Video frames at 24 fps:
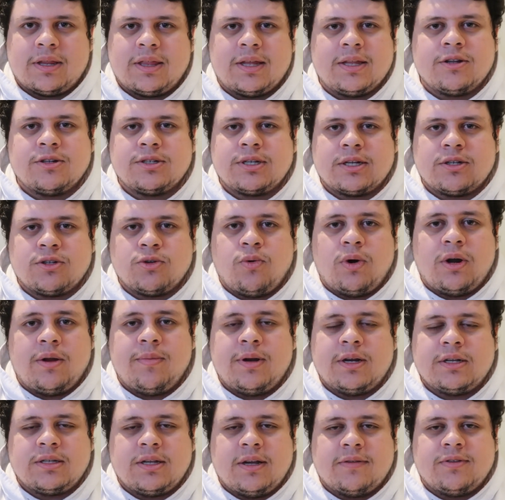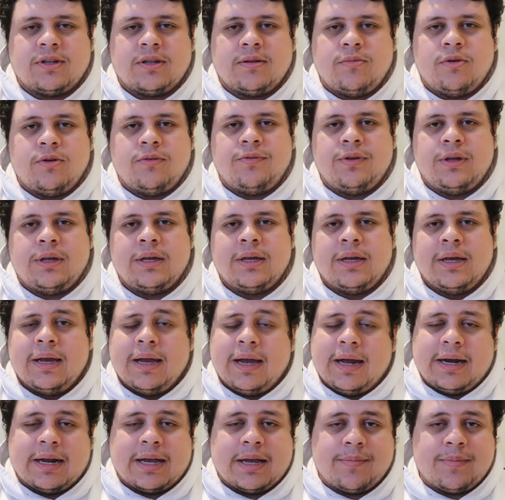I think there was like 20 minutes left in the movie,
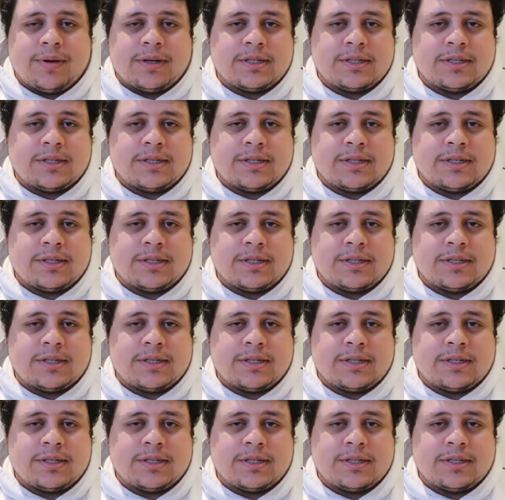and I got